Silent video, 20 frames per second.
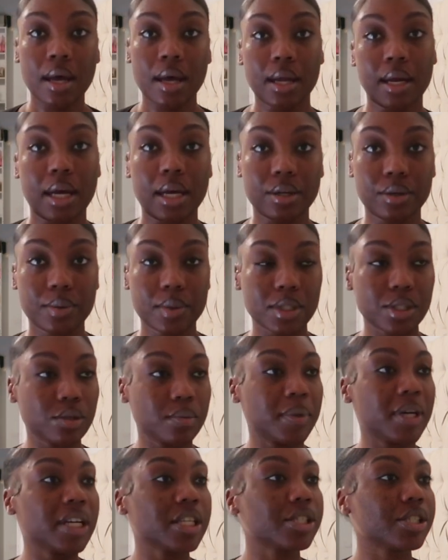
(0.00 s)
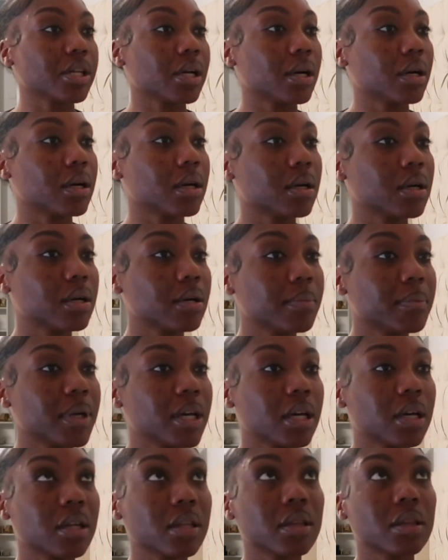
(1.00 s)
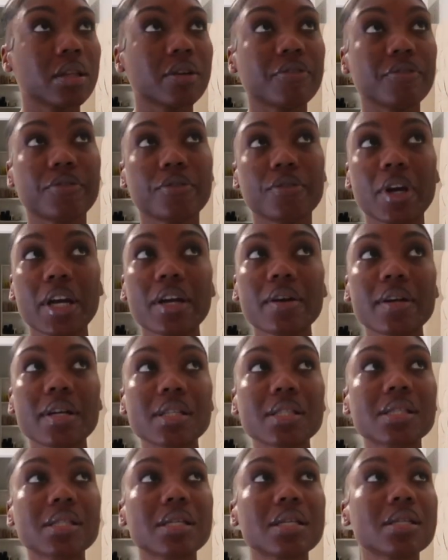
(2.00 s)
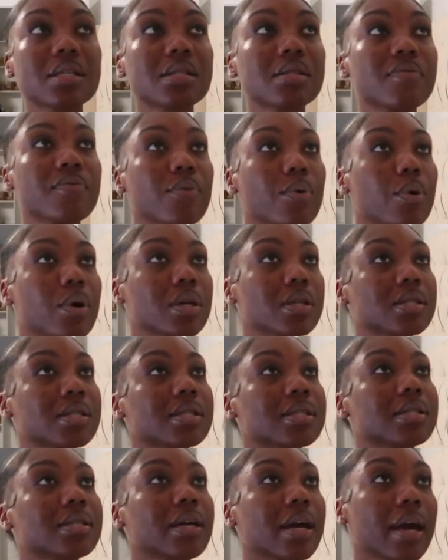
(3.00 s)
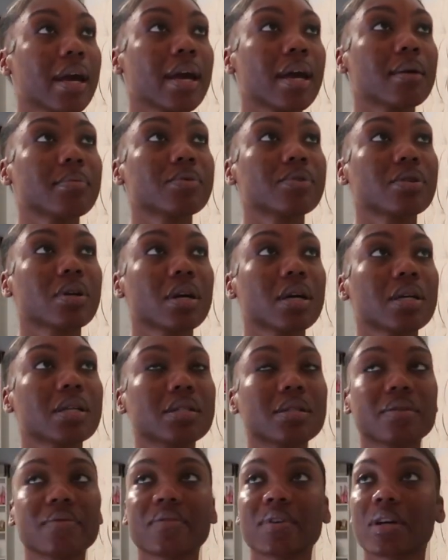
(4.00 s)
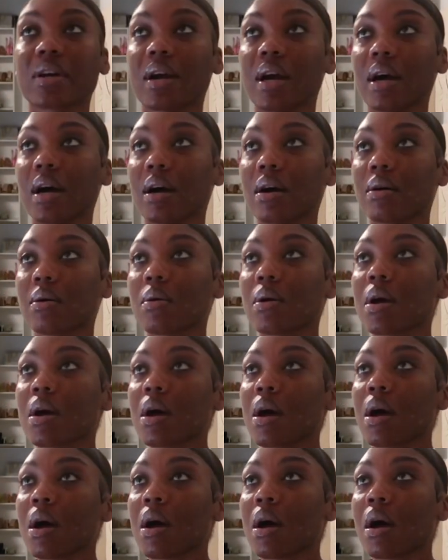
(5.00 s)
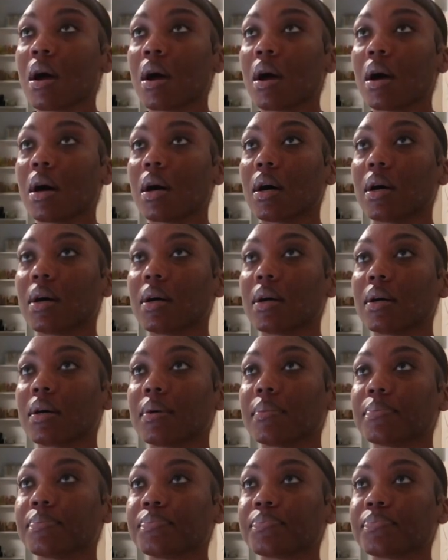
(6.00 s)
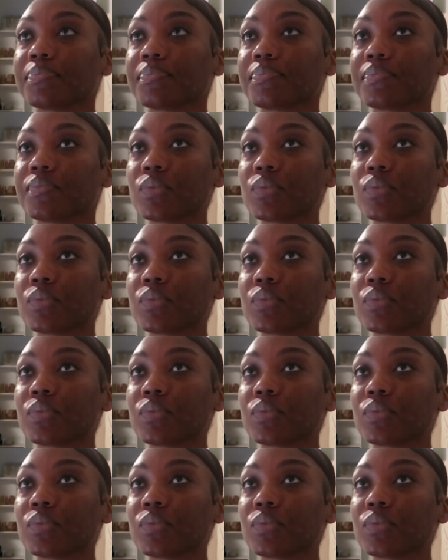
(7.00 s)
not doing too much um the fragrances for today i'm trying to figure out um